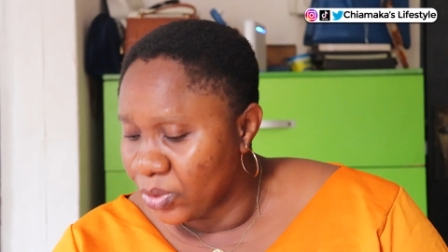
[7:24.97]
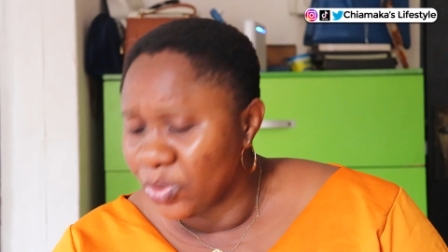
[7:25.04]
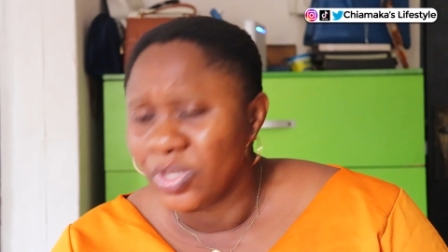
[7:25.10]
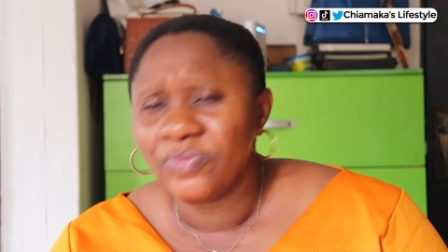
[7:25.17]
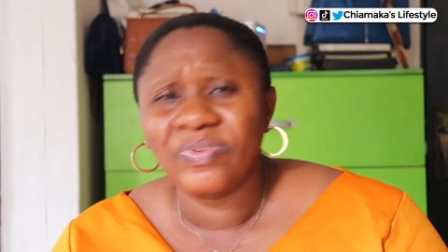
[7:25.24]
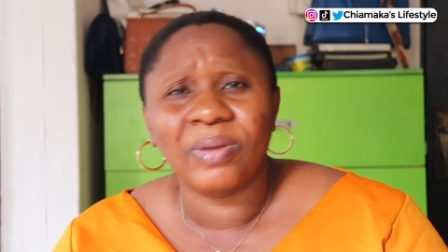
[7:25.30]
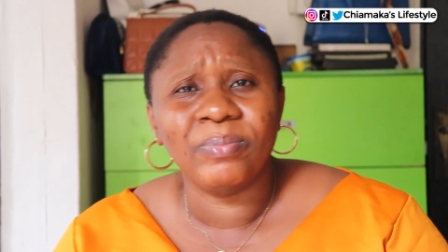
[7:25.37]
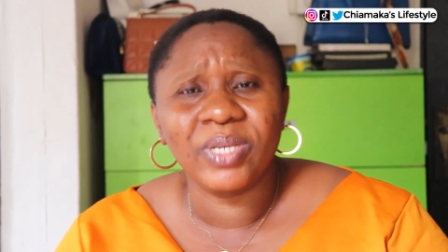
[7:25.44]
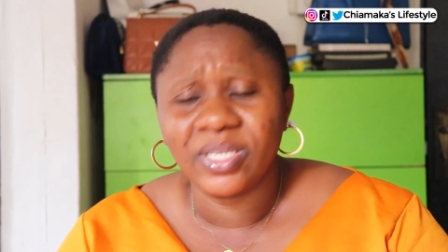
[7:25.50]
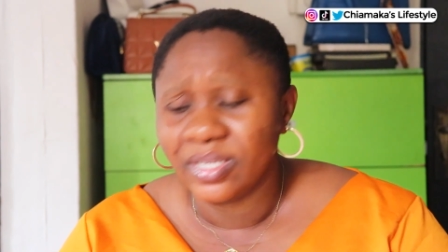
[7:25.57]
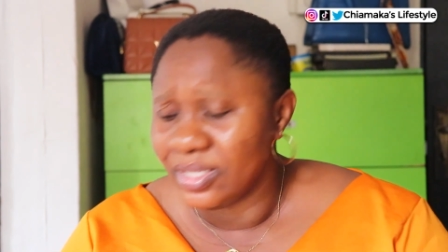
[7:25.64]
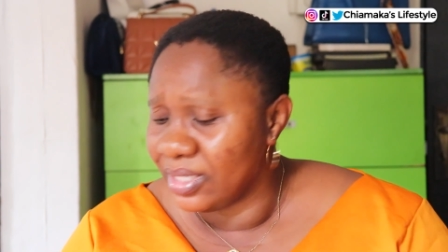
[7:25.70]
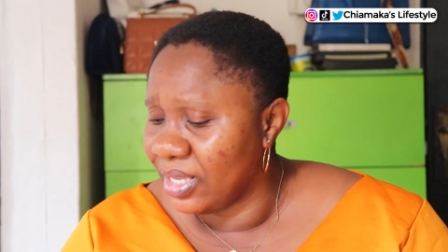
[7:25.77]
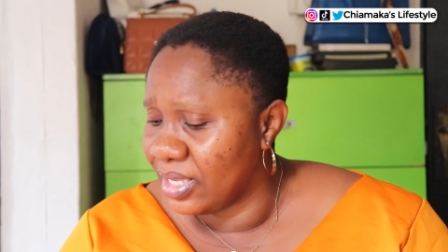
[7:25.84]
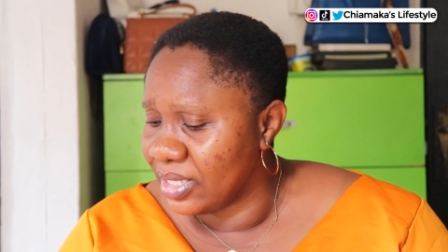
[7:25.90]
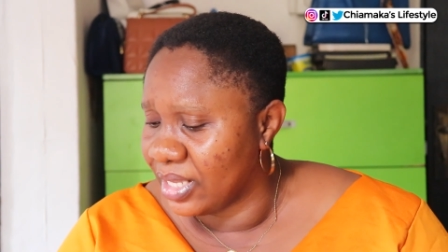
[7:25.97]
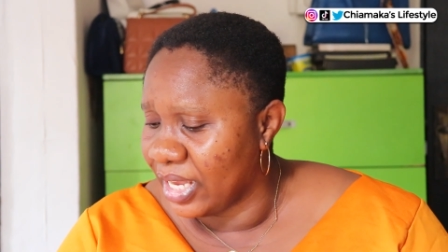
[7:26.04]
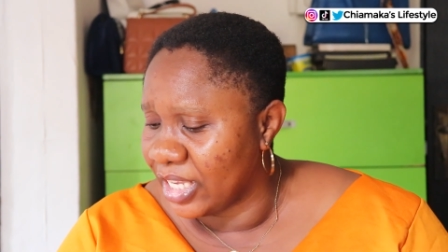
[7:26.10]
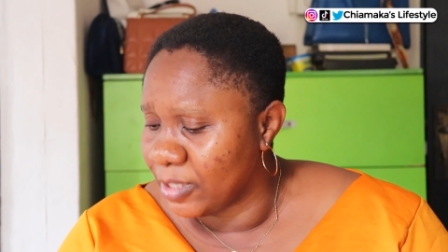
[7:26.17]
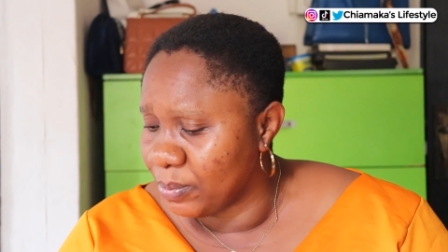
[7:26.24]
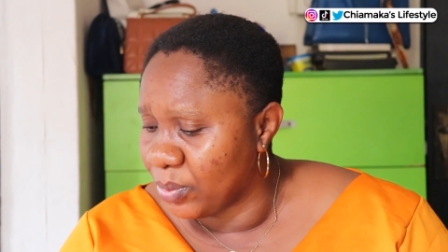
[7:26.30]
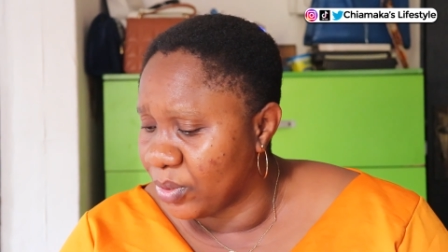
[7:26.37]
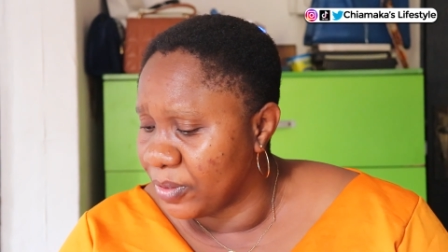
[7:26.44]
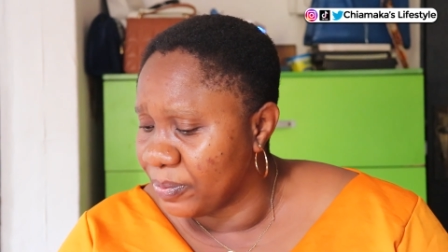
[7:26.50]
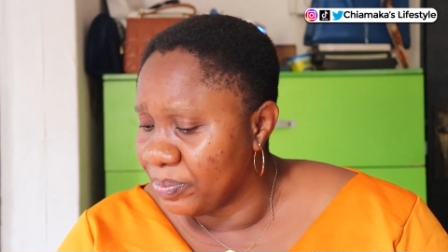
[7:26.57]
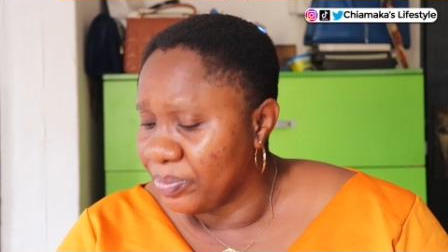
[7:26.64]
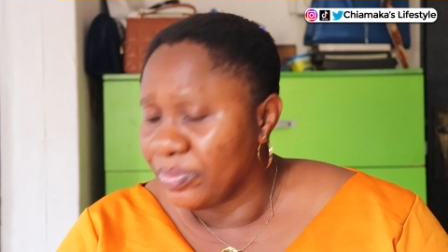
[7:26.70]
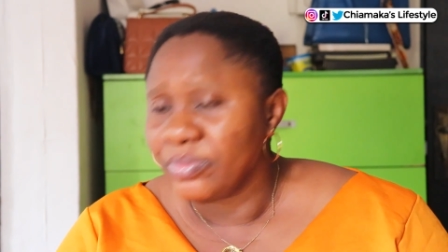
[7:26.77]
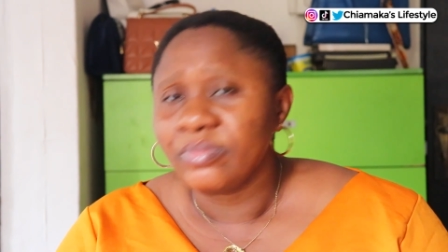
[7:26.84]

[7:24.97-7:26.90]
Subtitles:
I don't know if I'm making sense, guys, but